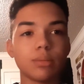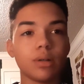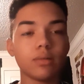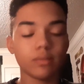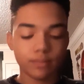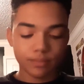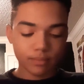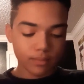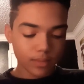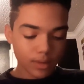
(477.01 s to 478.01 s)
them off.
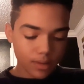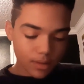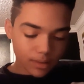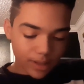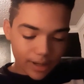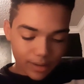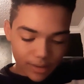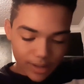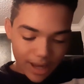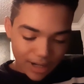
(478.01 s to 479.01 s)
Unlike
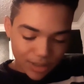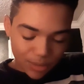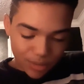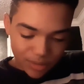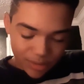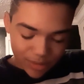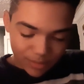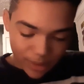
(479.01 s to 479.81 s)
on an actual Nerf